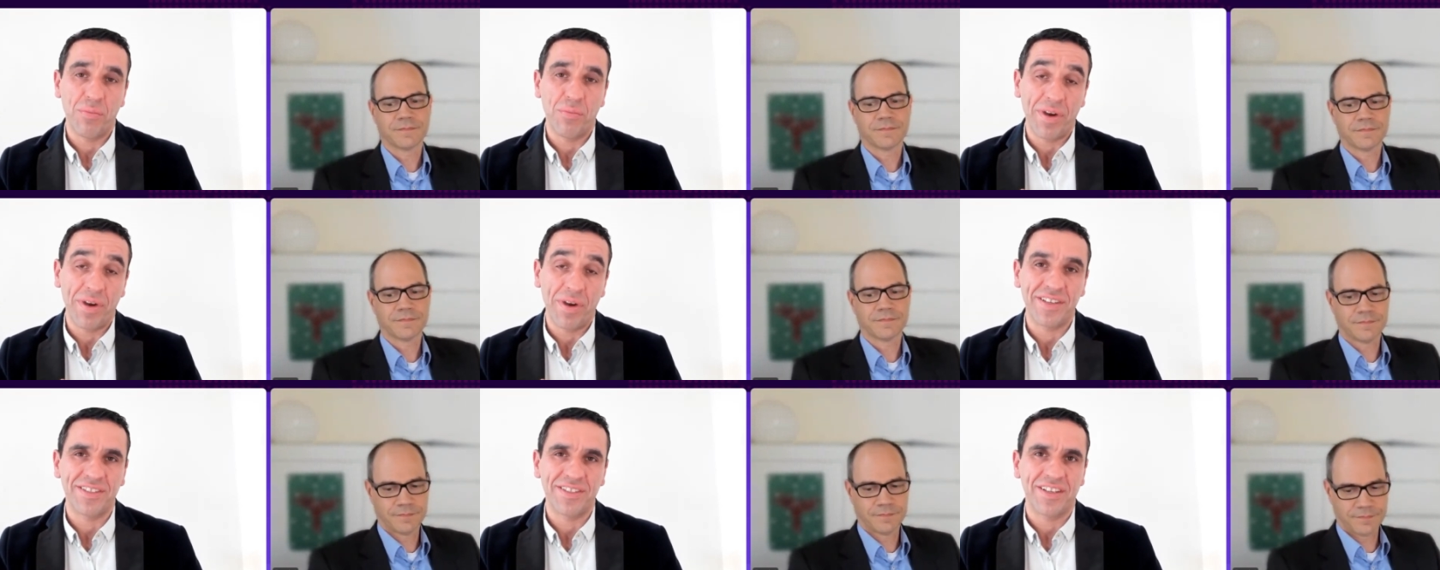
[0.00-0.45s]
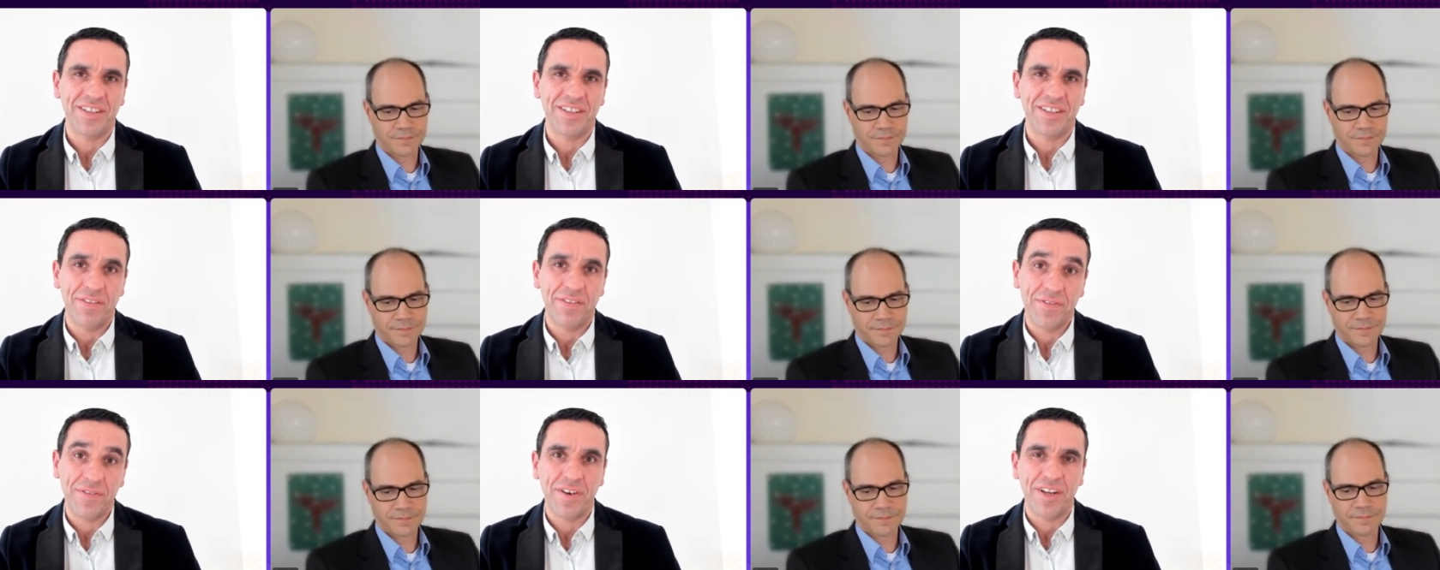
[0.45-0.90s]
Speaker 1: So
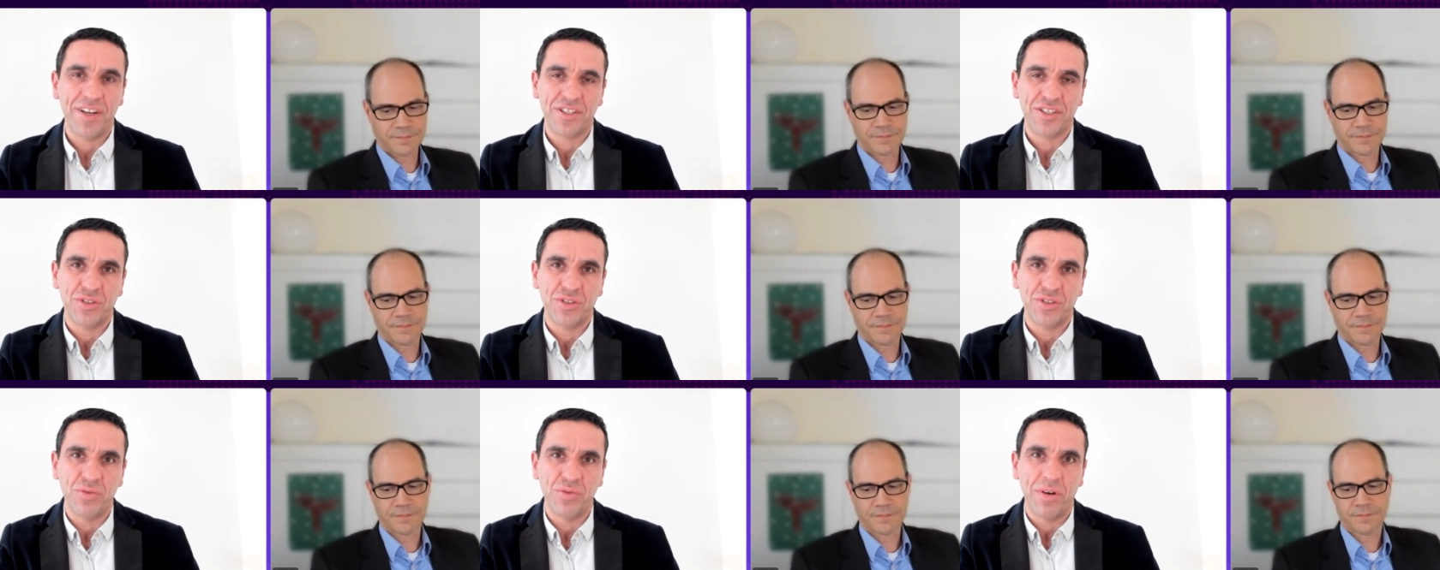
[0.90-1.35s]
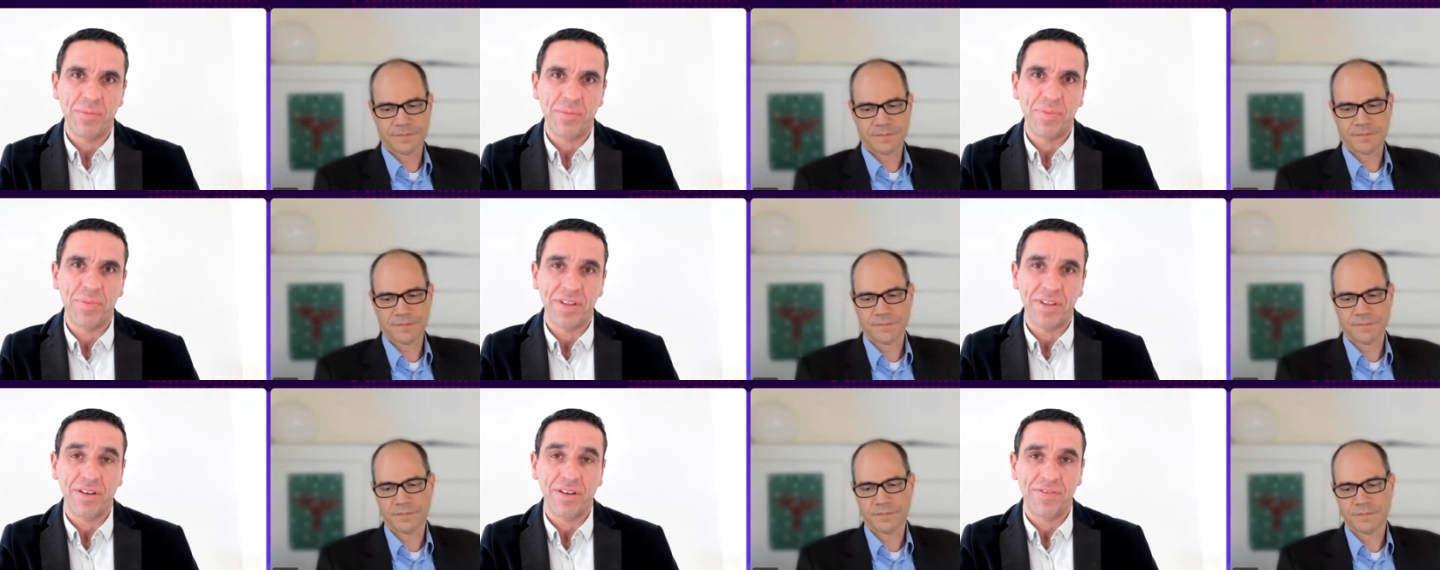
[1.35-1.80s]
basically, first
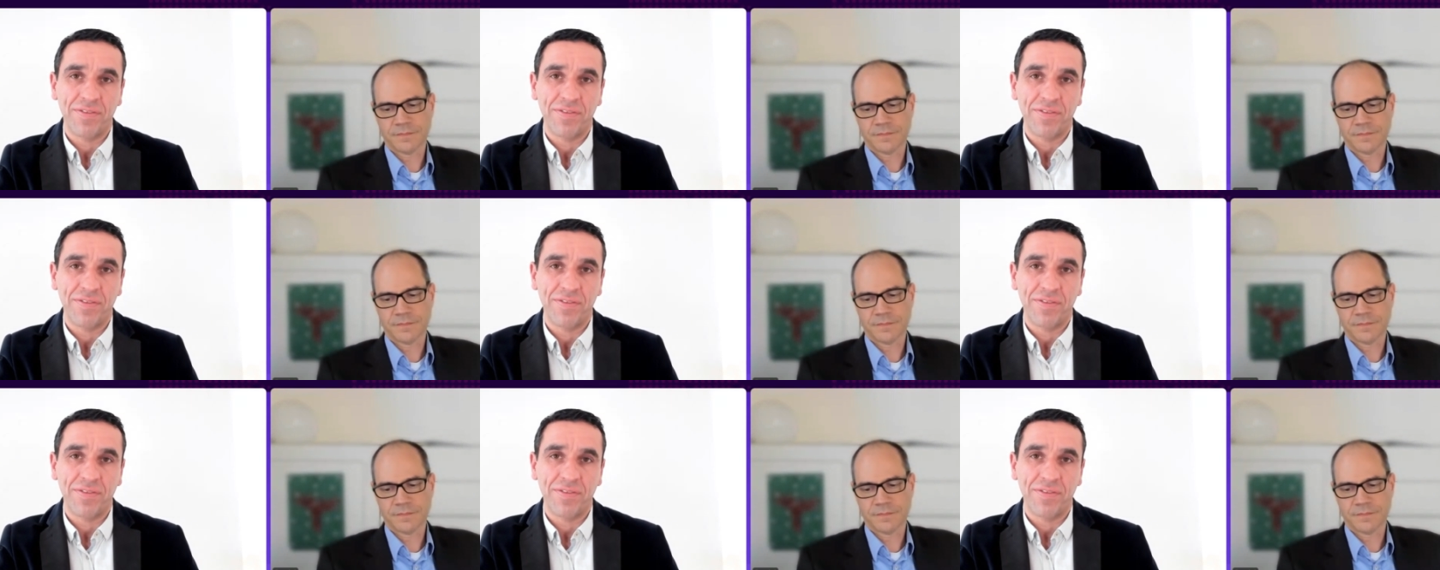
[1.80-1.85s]
do a